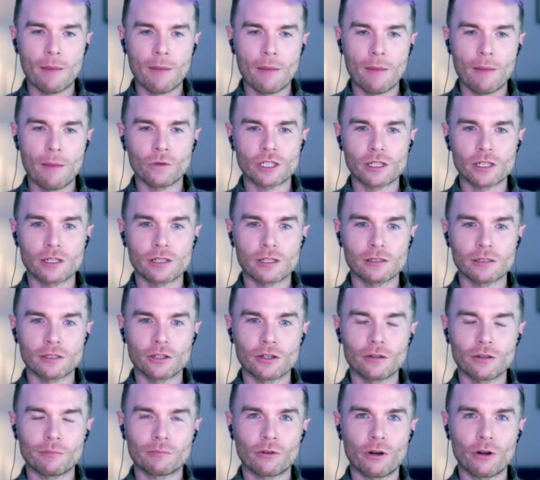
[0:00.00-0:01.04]
which are, you
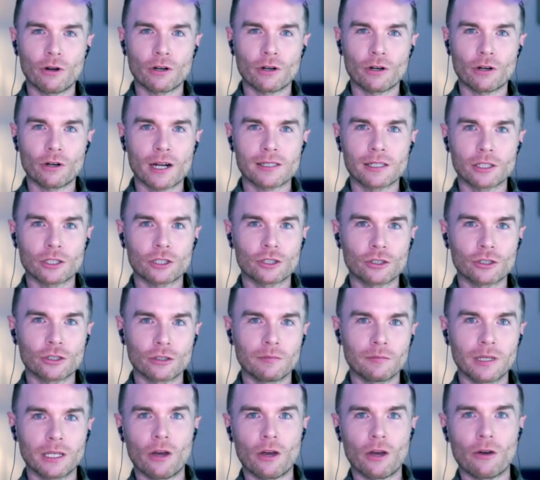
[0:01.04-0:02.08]
know, products that shouldn't
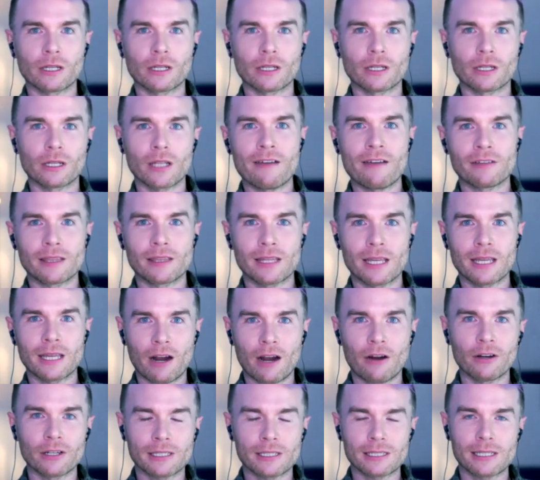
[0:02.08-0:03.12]
be going live in their
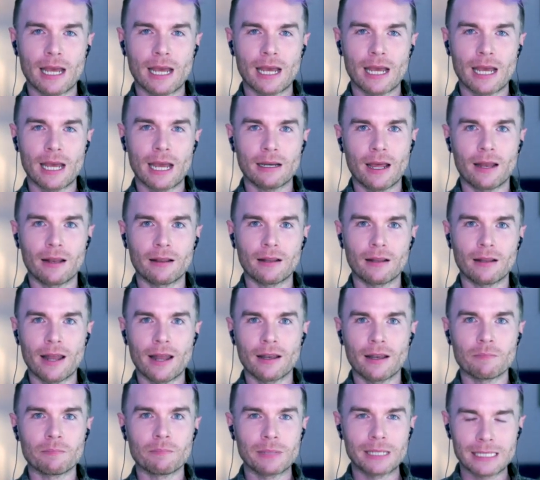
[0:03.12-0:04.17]
current state, and
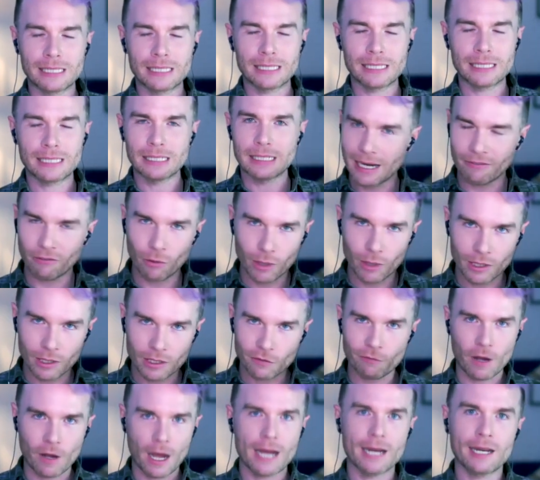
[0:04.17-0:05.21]
the business and everyone's
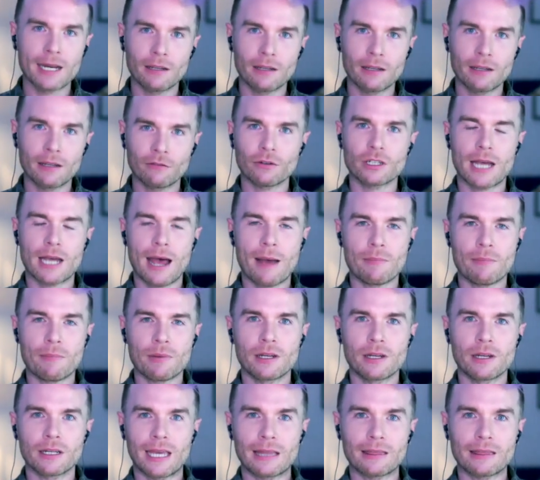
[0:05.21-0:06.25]
fighting for it to happen
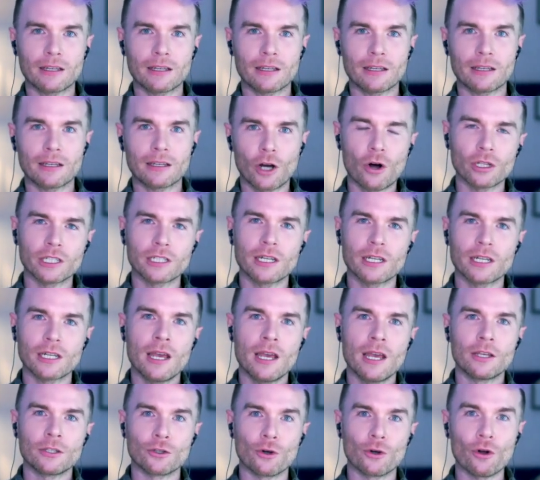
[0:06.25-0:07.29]
and get the goal, and
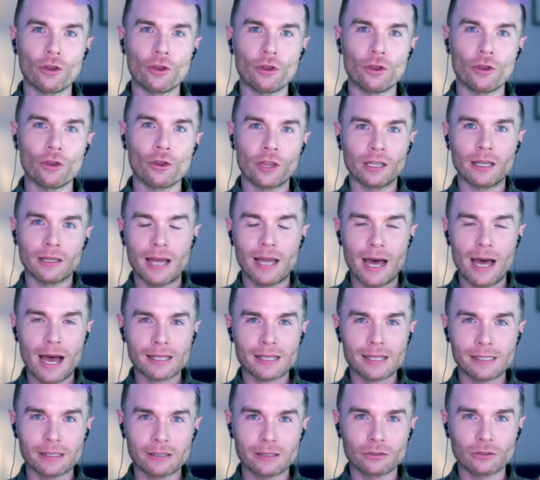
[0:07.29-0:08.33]
you're the
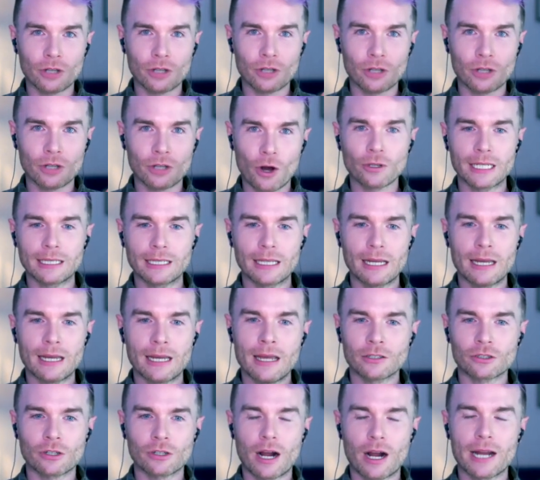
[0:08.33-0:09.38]
last little goalie
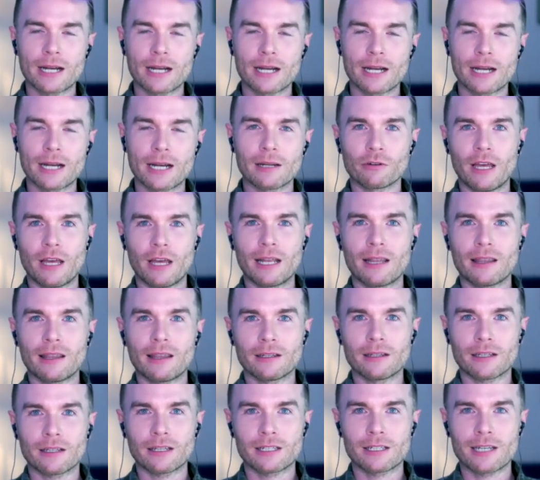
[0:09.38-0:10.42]
trying to prevent
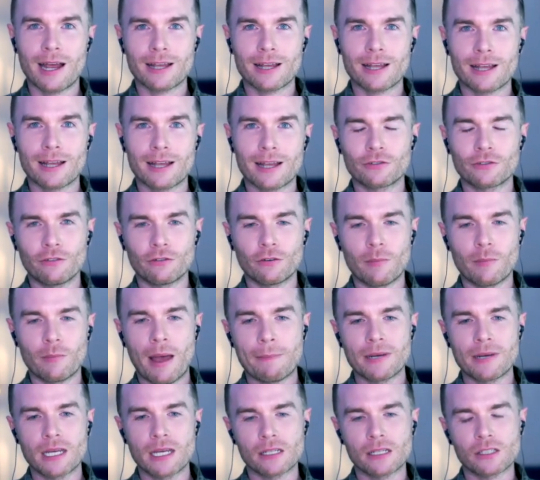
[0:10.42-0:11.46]
the catastrophe from
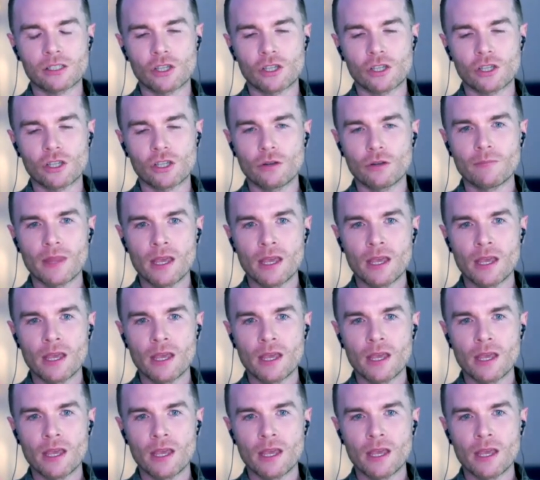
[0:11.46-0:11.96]
happening. So